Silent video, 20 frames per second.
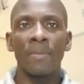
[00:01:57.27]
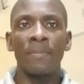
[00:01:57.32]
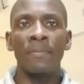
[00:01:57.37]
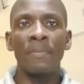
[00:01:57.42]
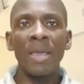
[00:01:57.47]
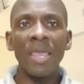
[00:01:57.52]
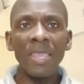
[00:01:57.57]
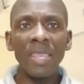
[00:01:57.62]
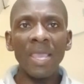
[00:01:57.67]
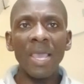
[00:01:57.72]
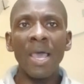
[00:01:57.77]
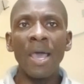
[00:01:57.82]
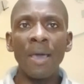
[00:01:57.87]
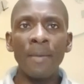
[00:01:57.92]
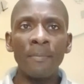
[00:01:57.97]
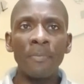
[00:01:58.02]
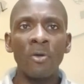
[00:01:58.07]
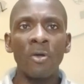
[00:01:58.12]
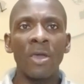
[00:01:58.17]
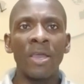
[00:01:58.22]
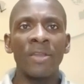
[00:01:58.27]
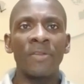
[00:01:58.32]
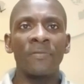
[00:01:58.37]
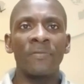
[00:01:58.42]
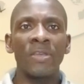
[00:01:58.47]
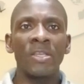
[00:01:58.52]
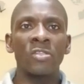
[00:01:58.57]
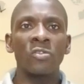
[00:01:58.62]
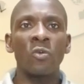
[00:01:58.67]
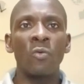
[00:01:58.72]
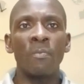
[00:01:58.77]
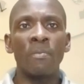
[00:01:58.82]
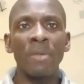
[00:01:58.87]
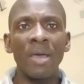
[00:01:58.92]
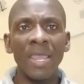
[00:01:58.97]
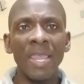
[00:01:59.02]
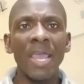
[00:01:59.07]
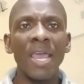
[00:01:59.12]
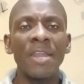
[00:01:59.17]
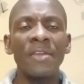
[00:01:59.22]
My humble advice or
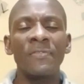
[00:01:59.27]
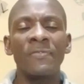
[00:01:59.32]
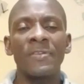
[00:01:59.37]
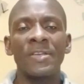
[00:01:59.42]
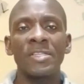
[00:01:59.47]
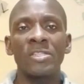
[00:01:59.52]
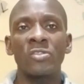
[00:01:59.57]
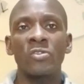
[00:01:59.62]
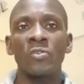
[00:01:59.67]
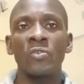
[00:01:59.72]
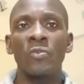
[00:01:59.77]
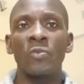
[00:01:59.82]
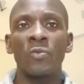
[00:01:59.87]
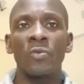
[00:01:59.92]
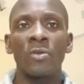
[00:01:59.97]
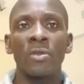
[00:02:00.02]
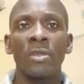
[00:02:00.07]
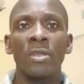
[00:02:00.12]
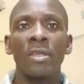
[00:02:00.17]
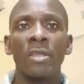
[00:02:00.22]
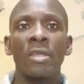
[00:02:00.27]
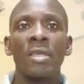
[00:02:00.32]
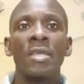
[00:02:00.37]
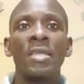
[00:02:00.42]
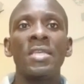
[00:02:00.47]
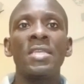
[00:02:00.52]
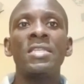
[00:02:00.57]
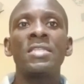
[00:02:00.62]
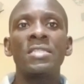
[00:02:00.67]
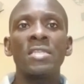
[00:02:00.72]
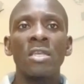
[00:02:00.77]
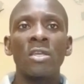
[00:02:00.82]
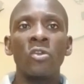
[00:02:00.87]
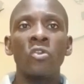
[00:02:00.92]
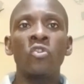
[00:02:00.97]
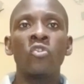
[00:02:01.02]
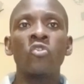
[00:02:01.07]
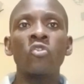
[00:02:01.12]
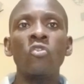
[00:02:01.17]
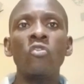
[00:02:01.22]
my advice to you is
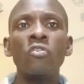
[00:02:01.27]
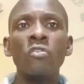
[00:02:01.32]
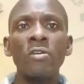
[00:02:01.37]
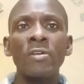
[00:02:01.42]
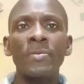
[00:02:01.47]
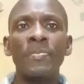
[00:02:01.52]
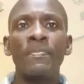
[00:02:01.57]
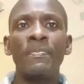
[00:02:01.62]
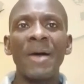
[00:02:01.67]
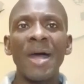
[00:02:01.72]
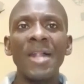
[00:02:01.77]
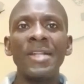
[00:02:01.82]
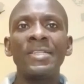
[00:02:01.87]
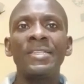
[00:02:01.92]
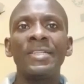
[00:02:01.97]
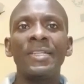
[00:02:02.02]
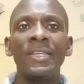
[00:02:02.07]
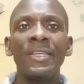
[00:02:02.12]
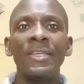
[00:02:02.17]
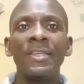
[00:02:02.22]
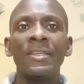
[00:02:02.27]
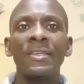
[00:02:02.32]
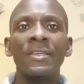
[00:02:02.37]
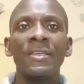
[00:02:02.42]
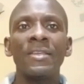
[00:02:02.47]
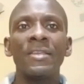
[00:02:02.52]
do not badly